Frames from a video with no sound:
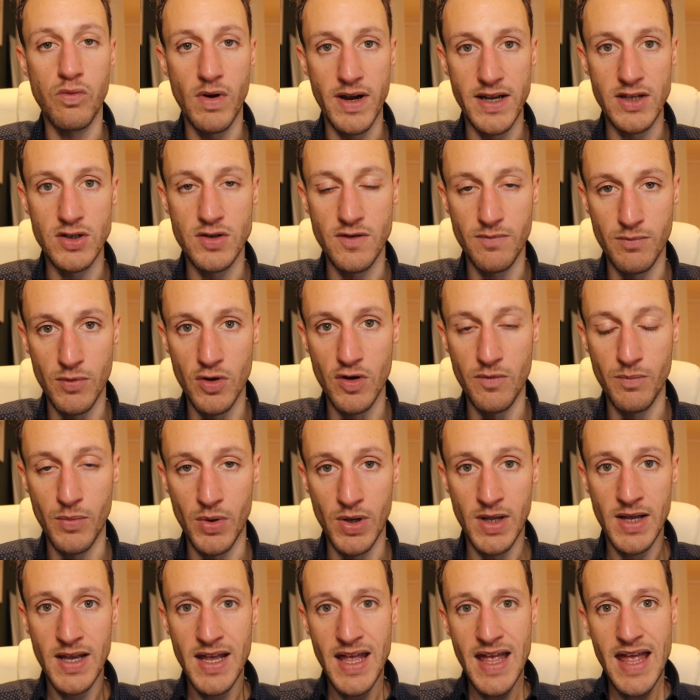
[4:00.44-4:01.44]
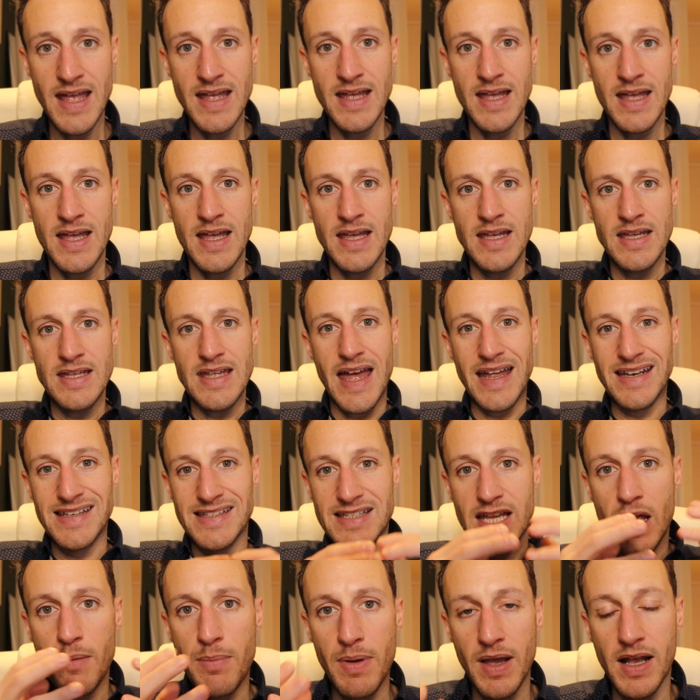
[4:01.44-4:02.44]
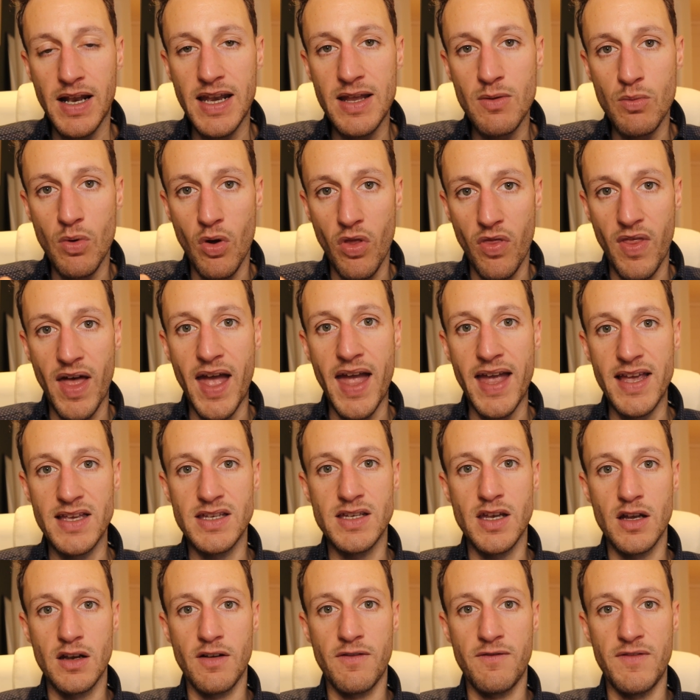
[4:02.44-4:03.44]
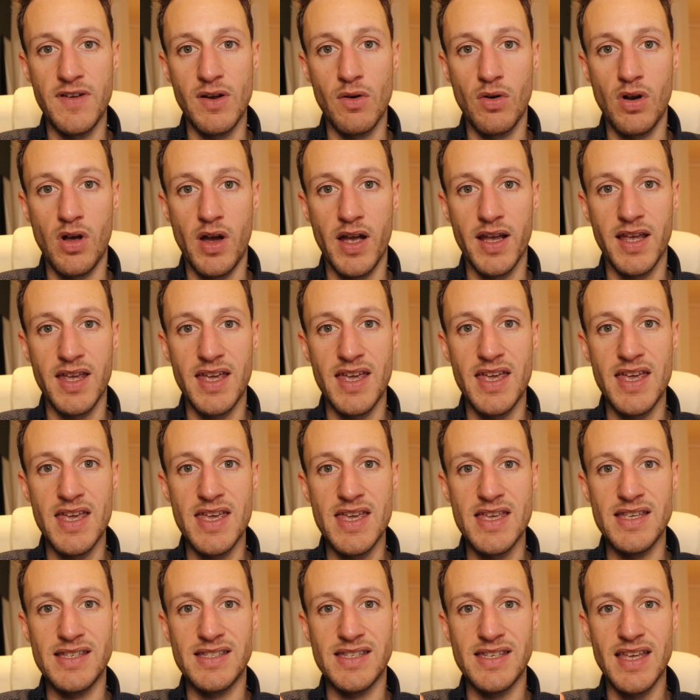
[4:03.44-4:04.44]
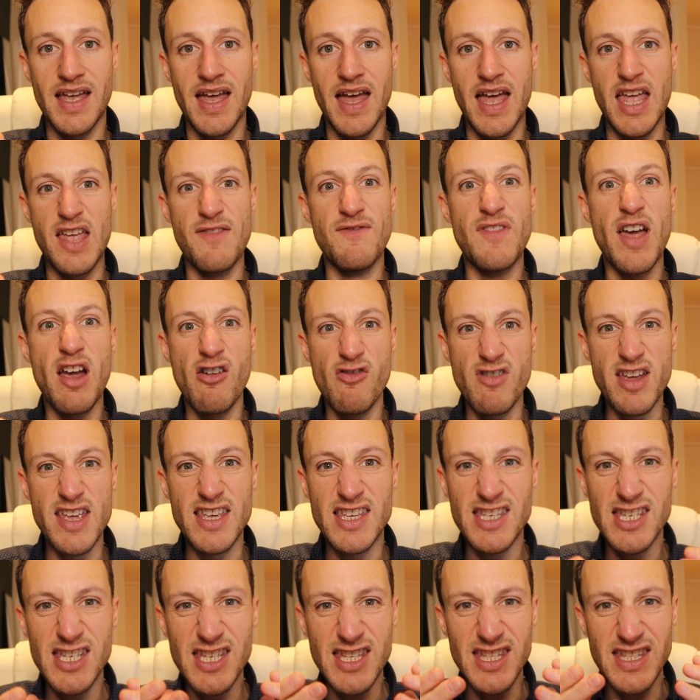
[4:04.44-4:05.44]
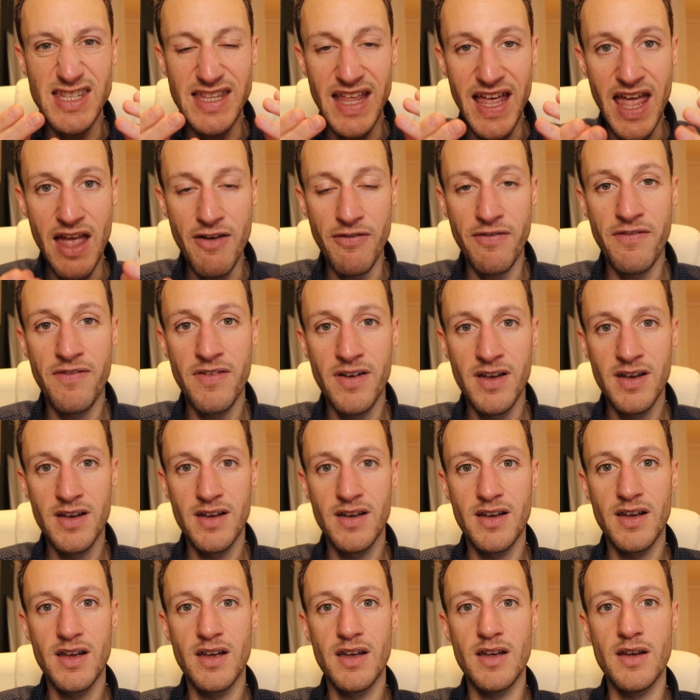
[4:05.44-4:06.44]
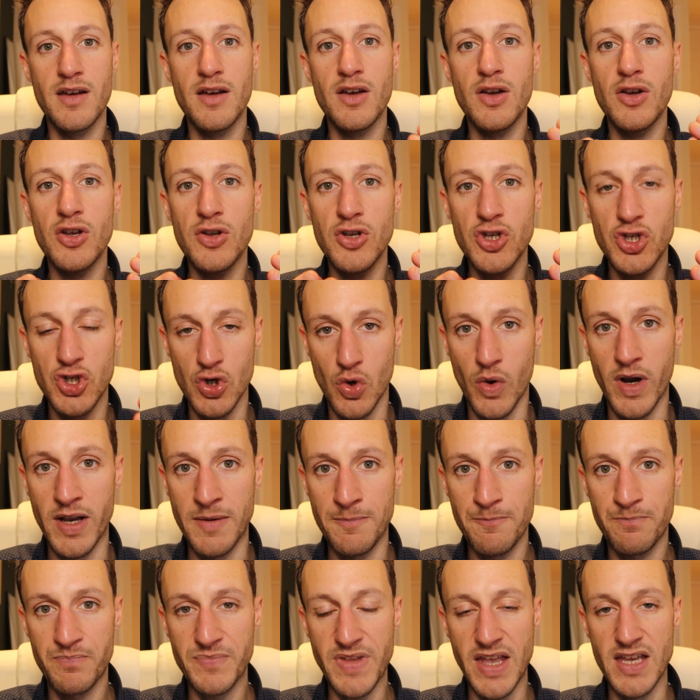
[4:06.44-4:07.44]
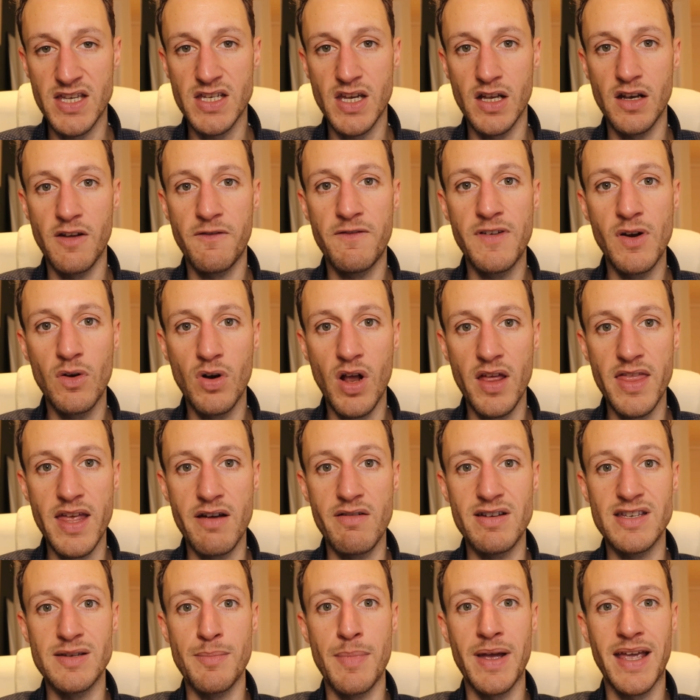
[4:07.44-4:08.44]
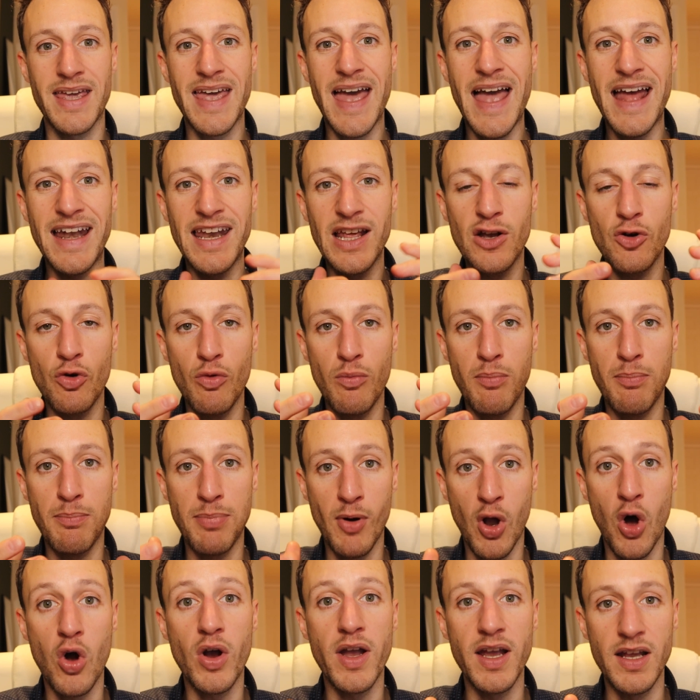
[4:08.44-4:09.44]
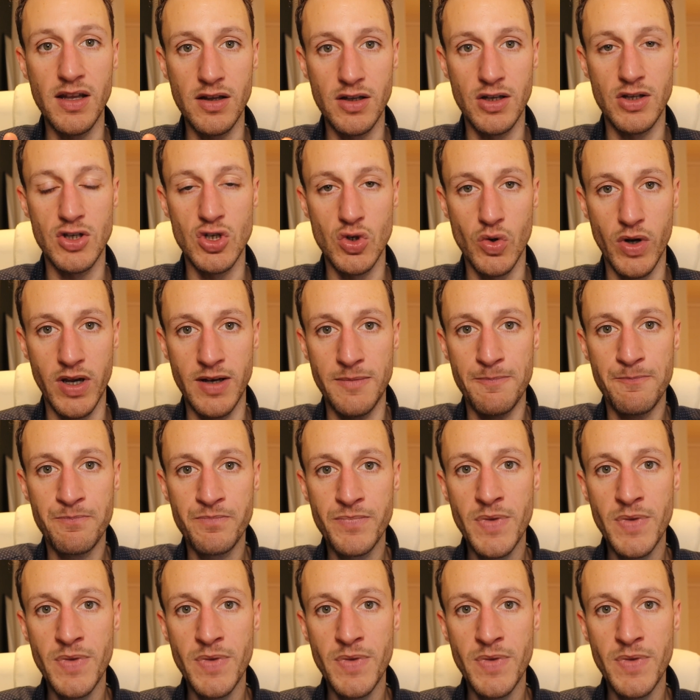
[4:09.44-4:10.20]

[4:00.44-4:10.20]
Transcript: range of movement. And typically what that is going to feel like is a very stiff joint. It's going to feel like there is a mechanical block in the joint.